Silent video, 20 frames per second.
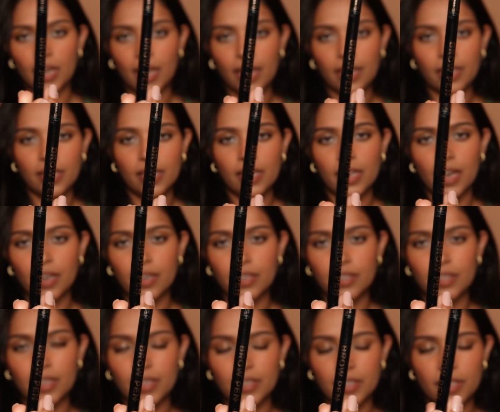like the
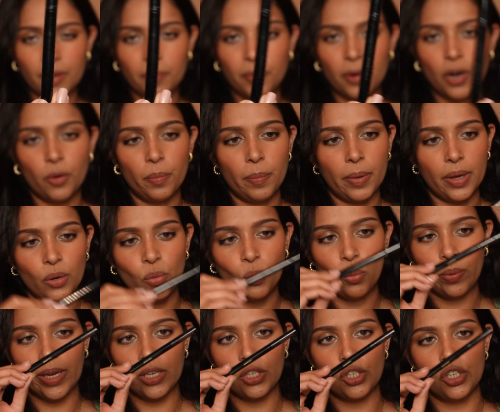Anastasia Brow Pen,
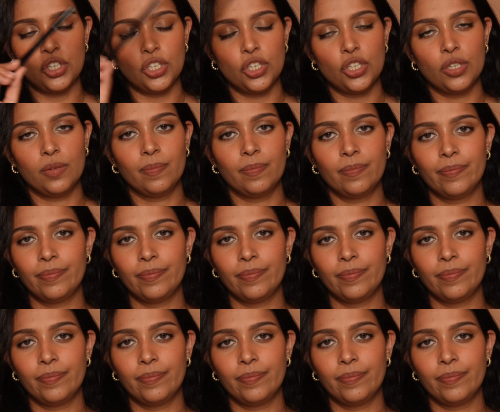which